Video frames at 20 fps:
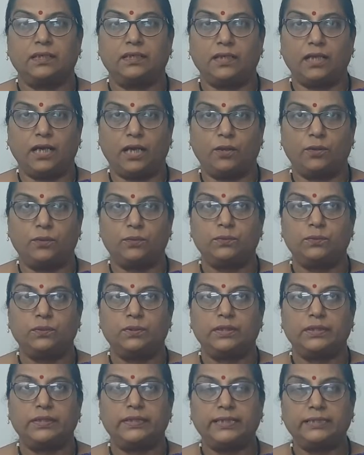Now,
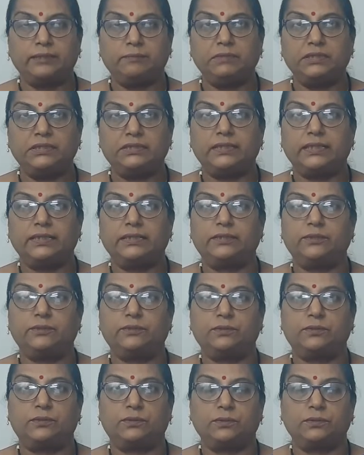let me take
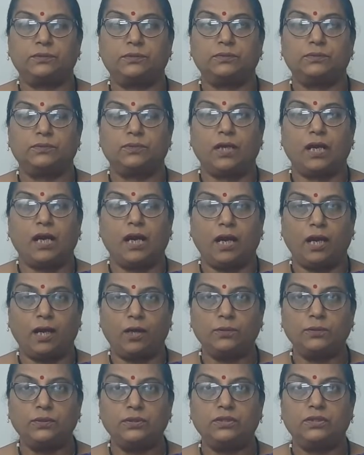you through
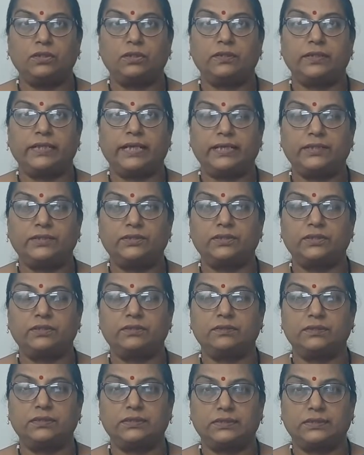how your
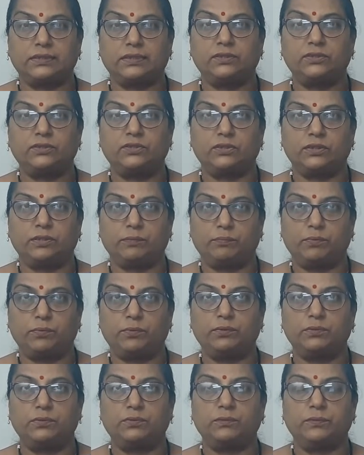action research
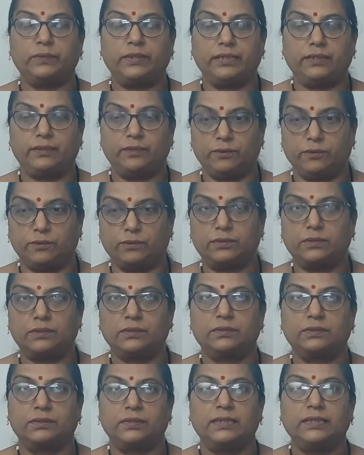report will look.
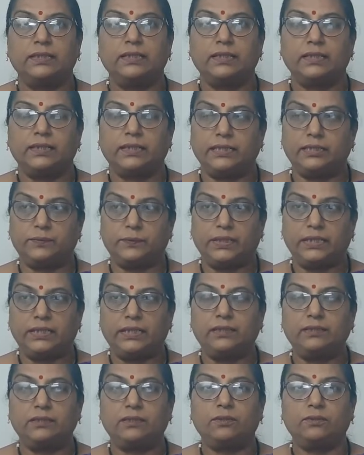It will
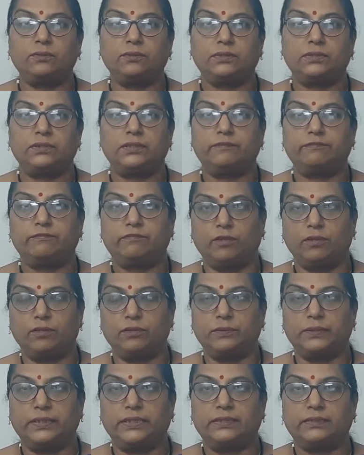include the
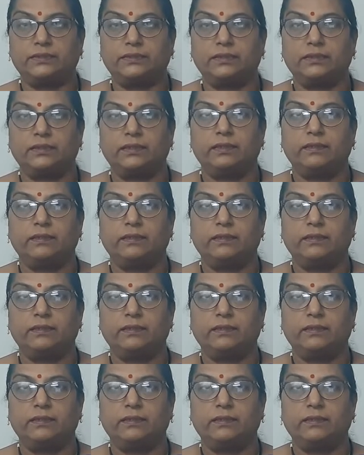following.